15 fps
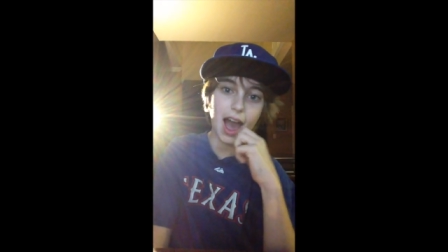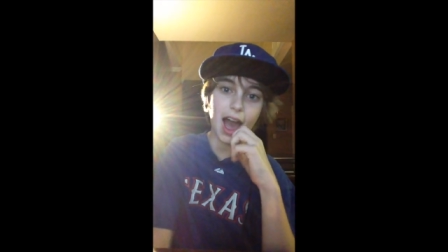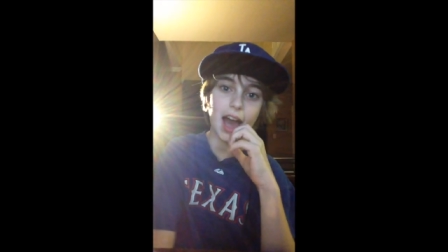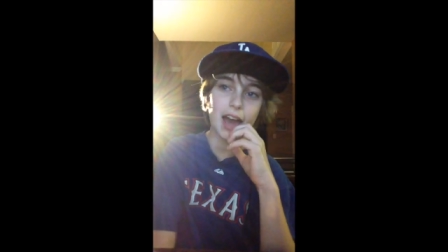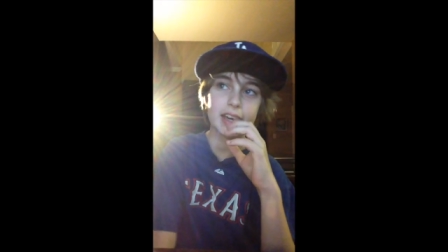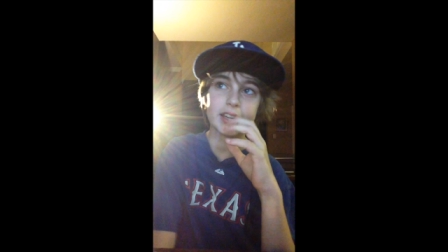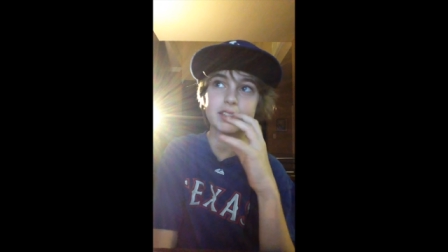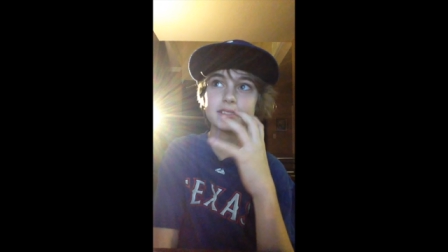
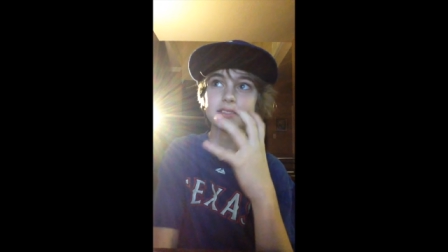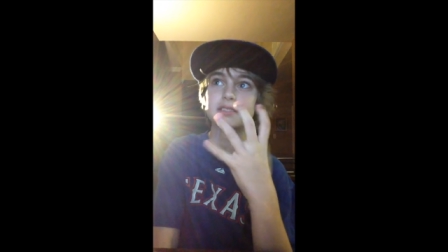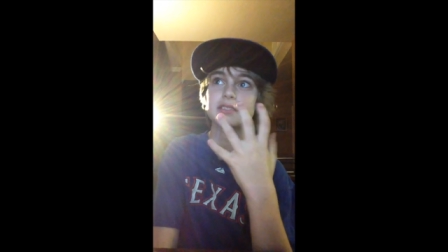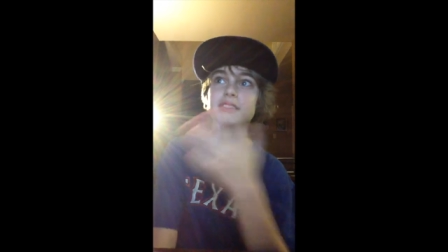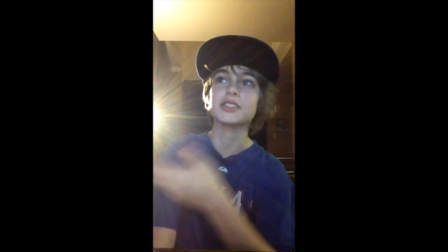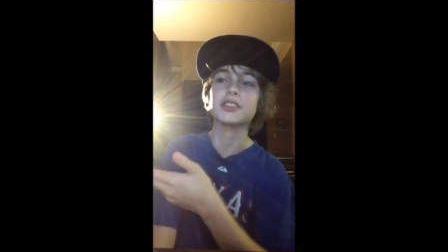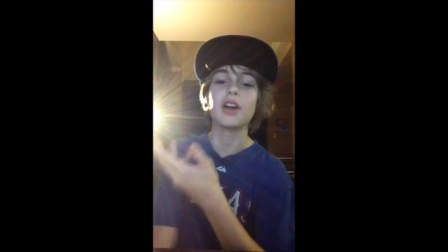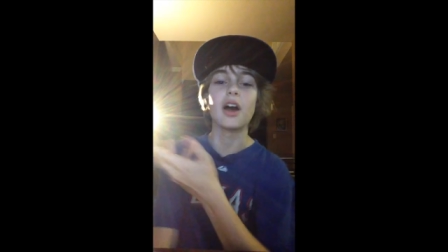I
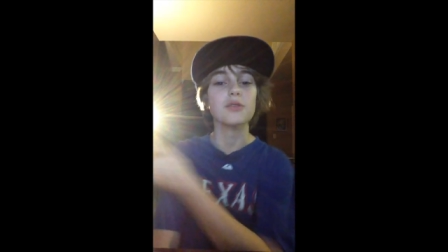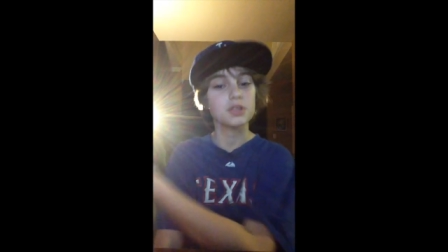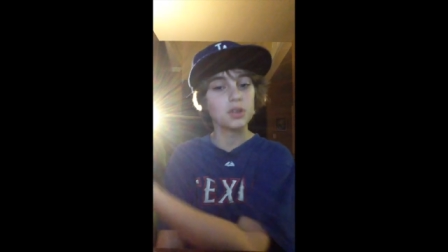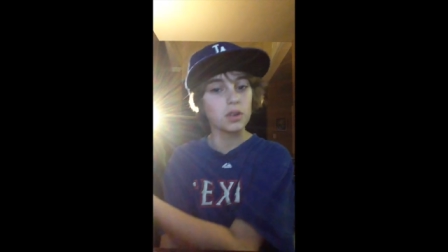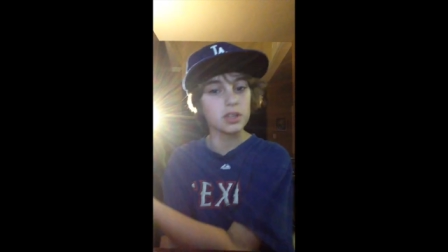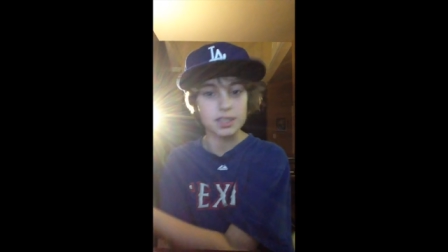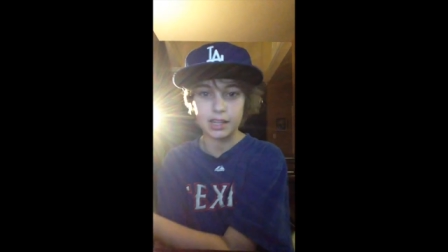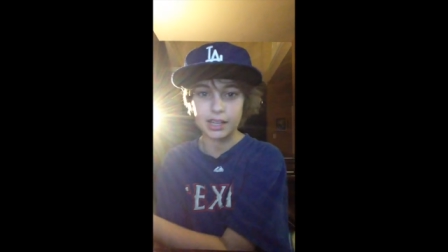was
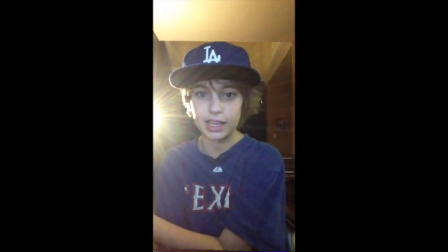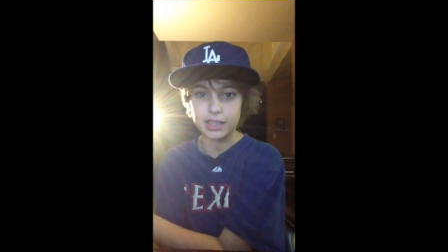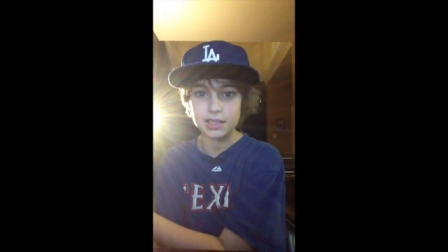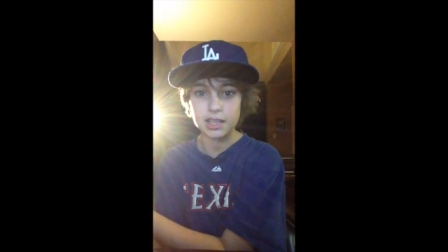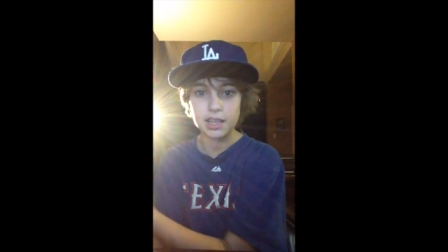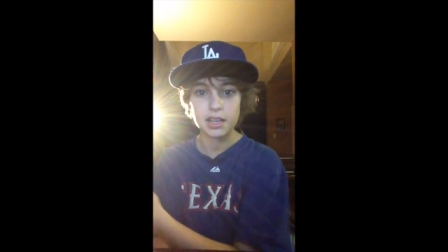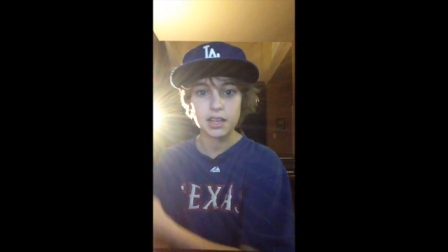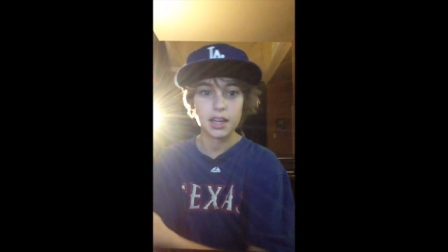going to
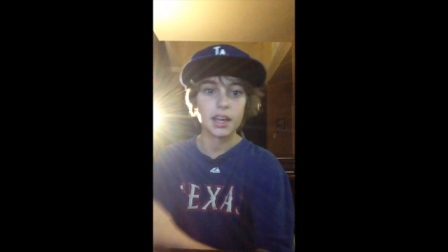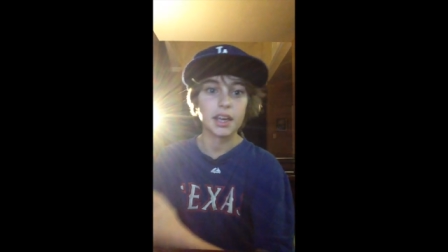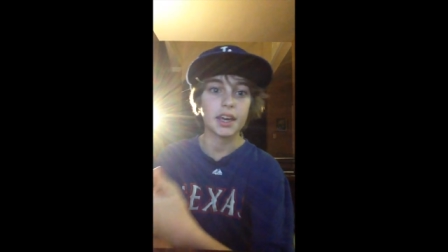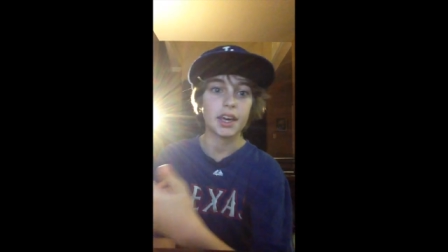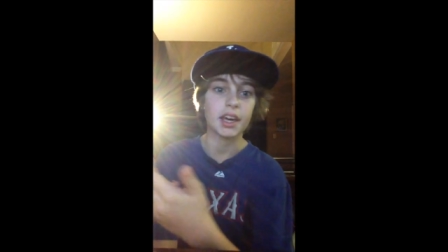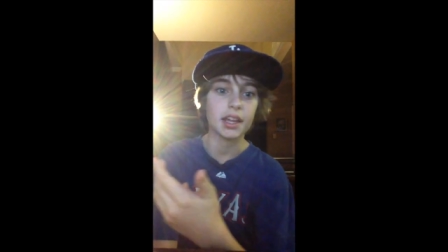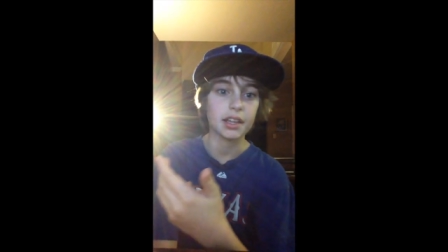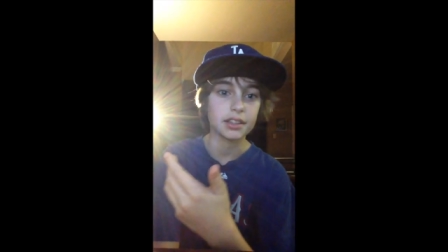Sundance,
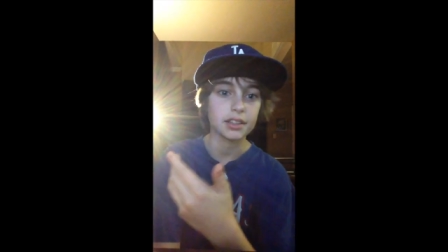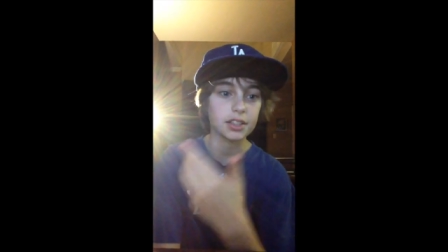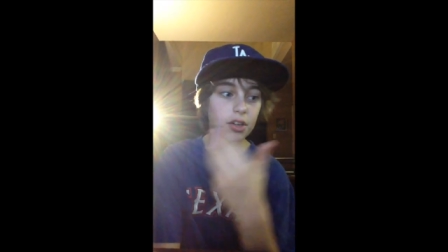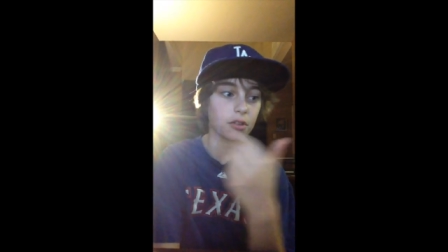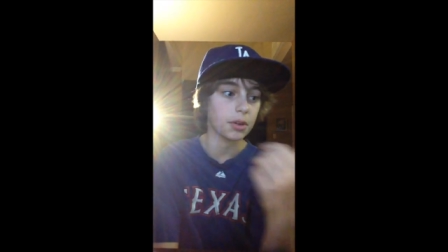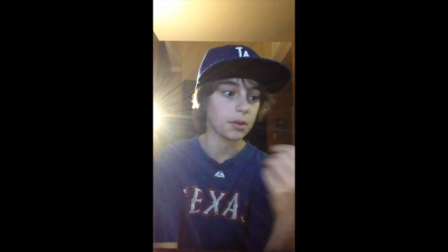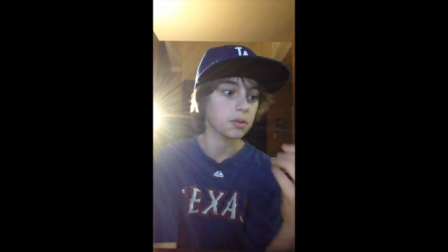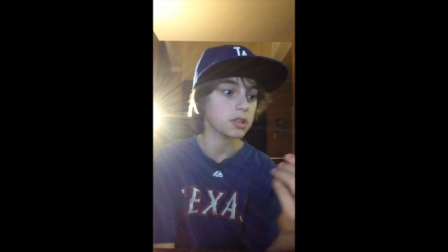and,
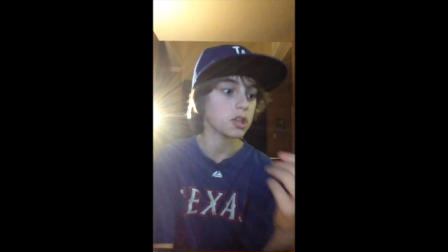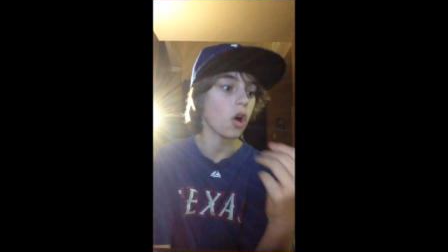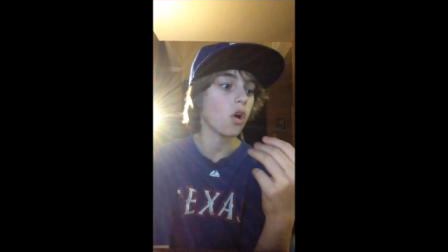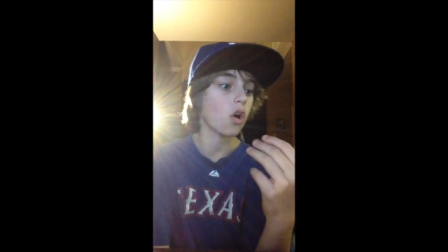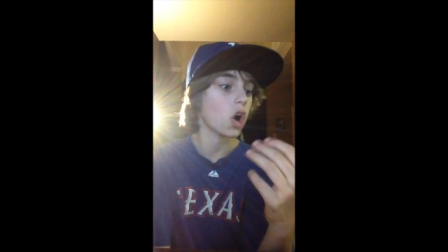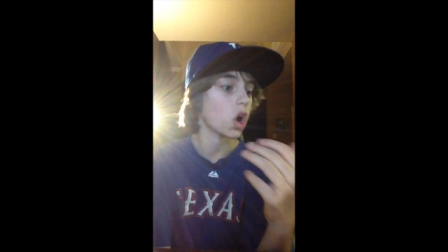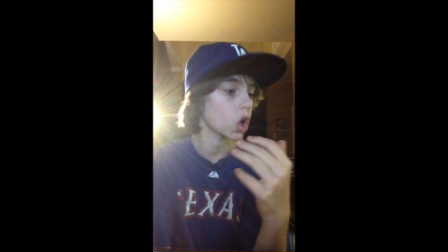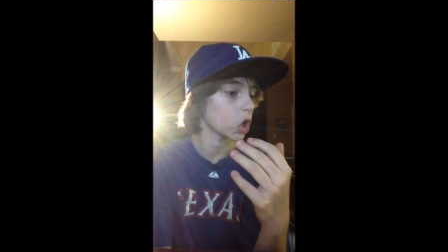it was
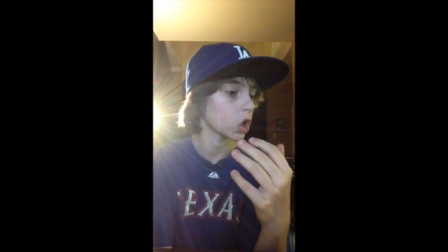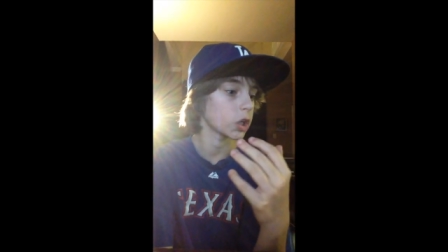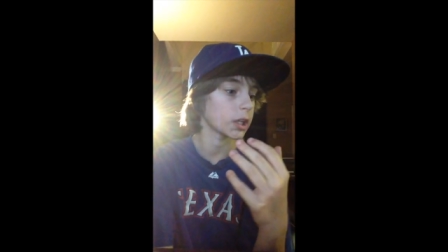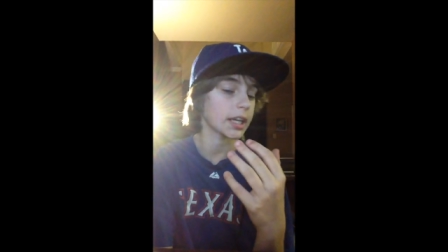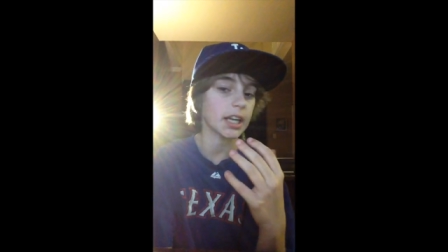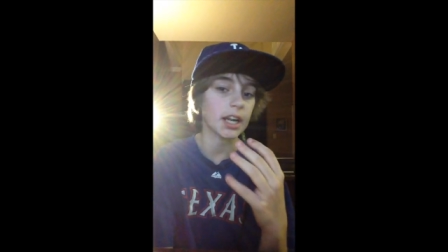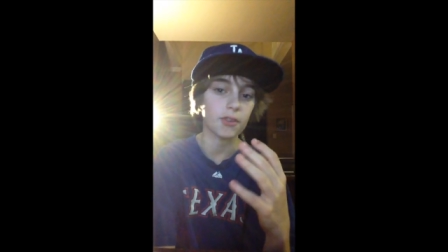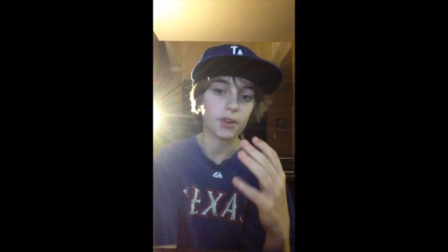all hard
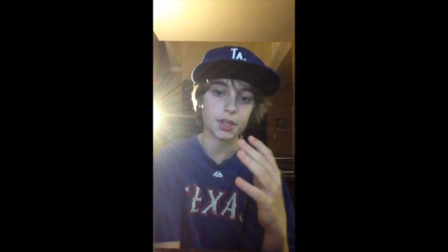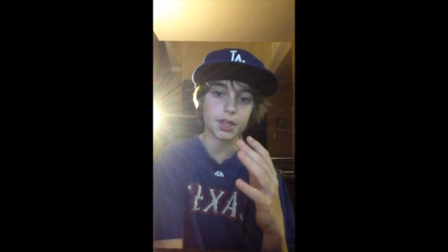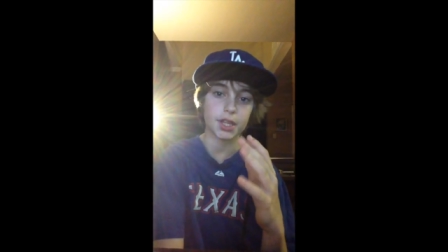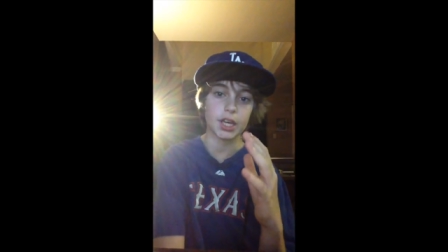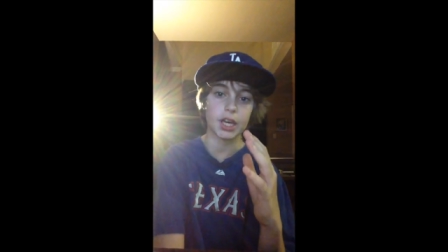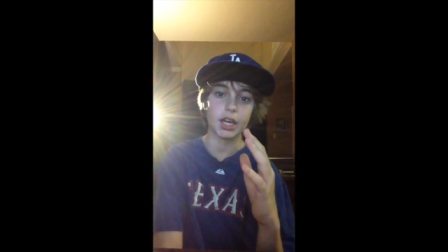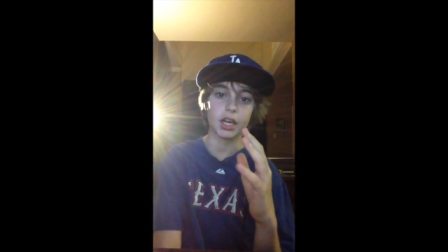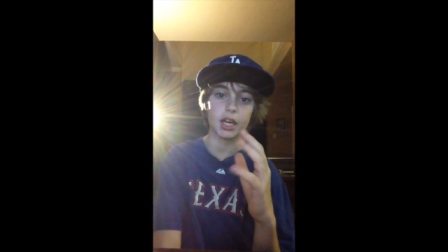and
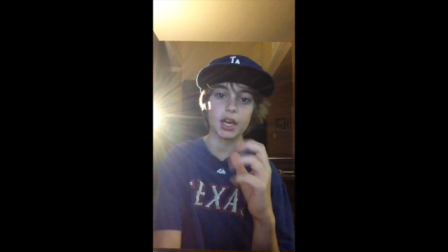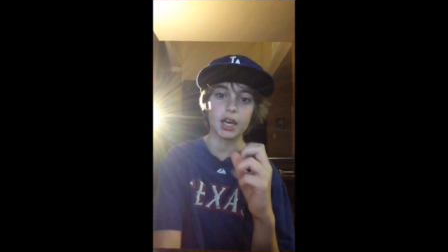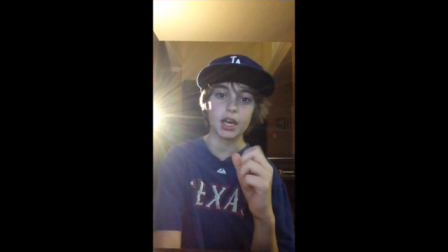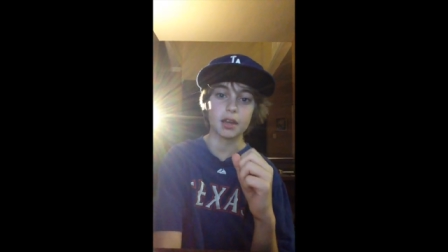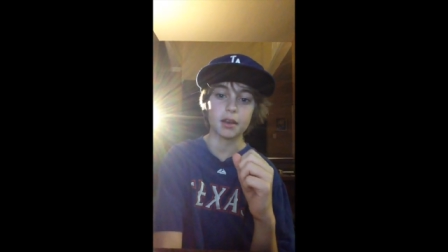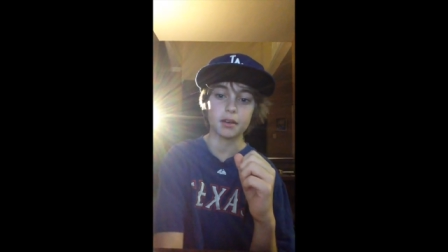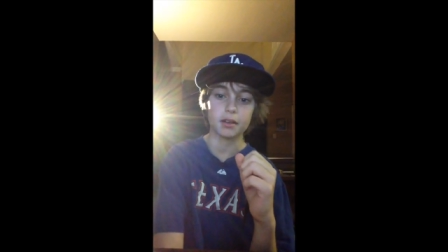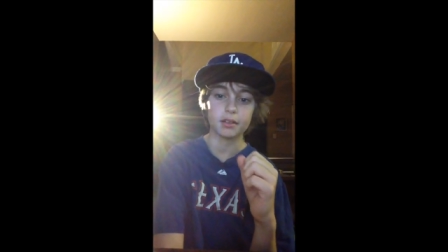everything,
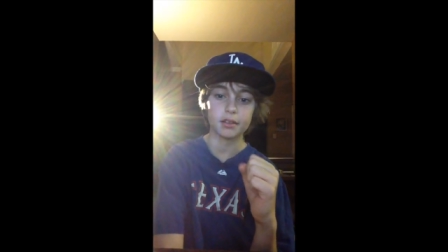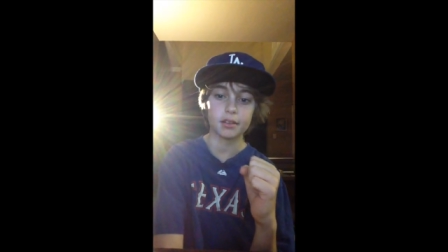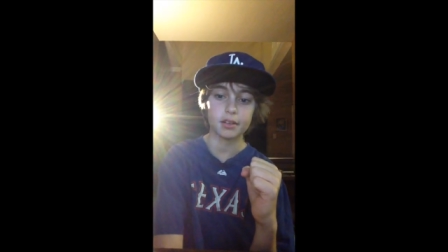and,